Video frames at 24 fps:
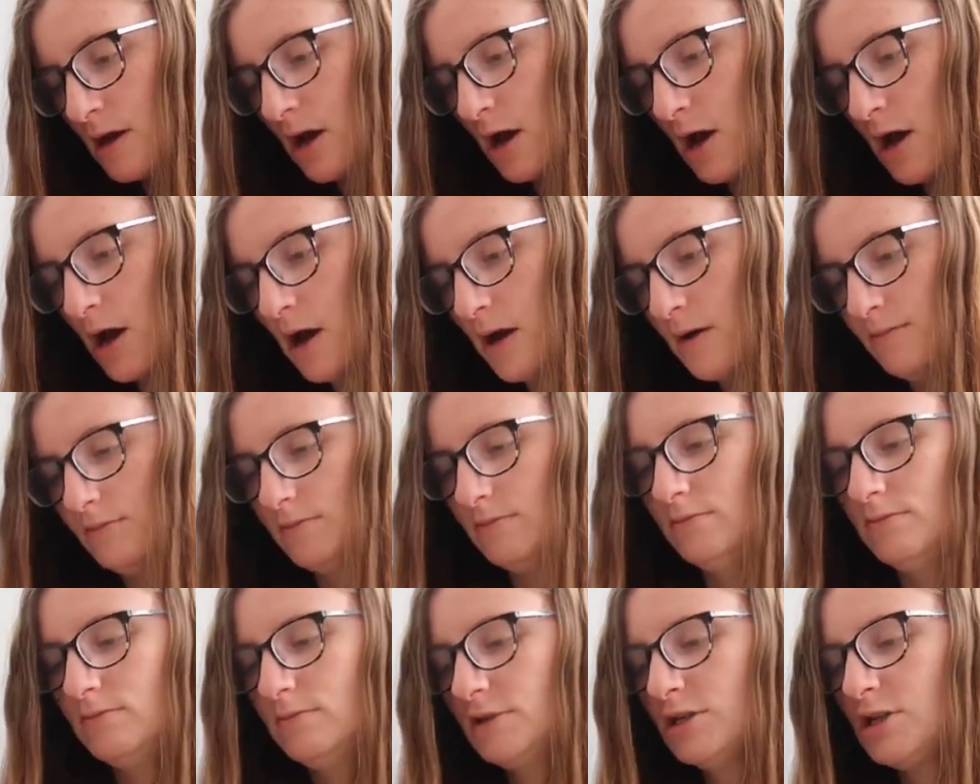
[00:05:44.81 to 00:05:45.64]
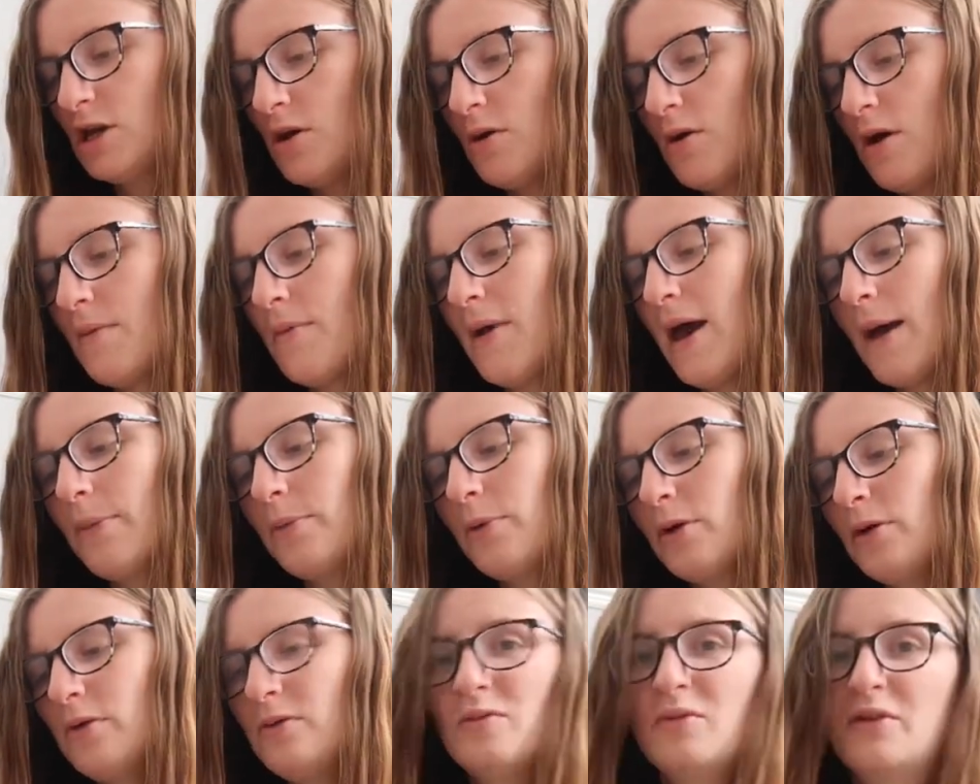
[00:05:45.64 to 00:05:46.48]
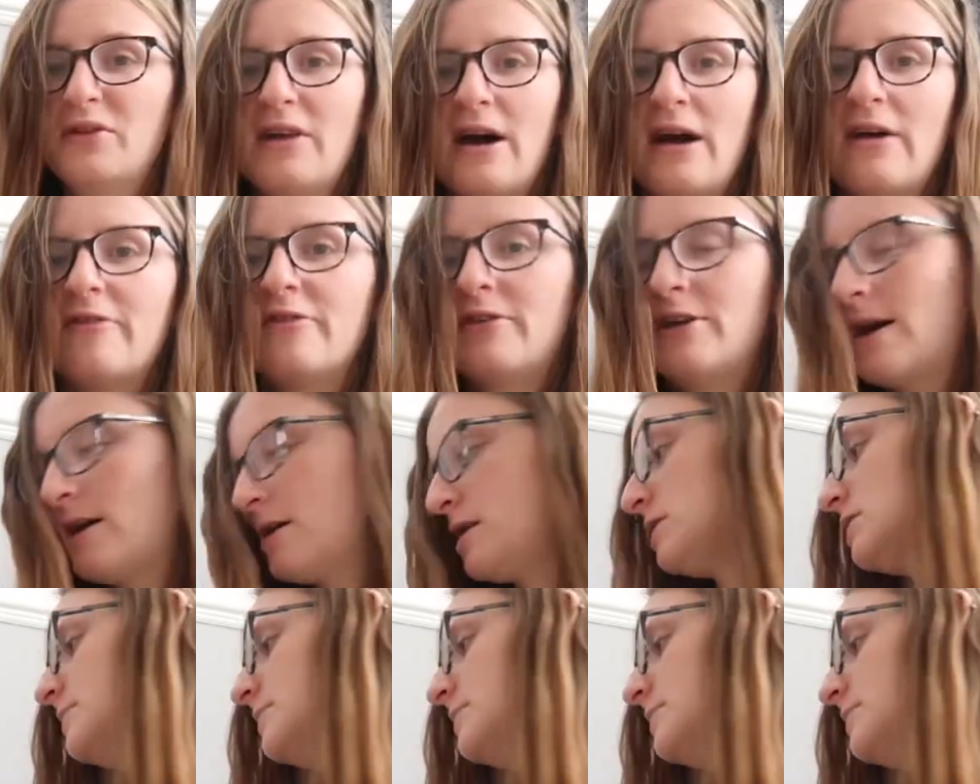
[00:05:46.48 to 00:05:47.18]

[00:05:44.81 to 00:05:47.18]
So I'm happy with that for now. It's